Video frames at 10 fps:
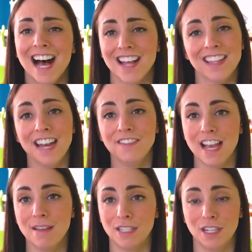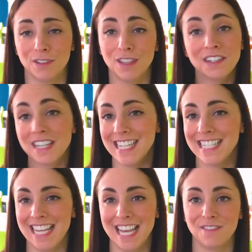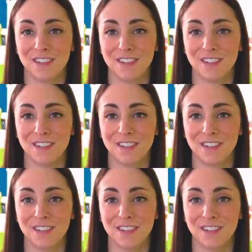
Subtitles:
a lot of times, you know, little kids can't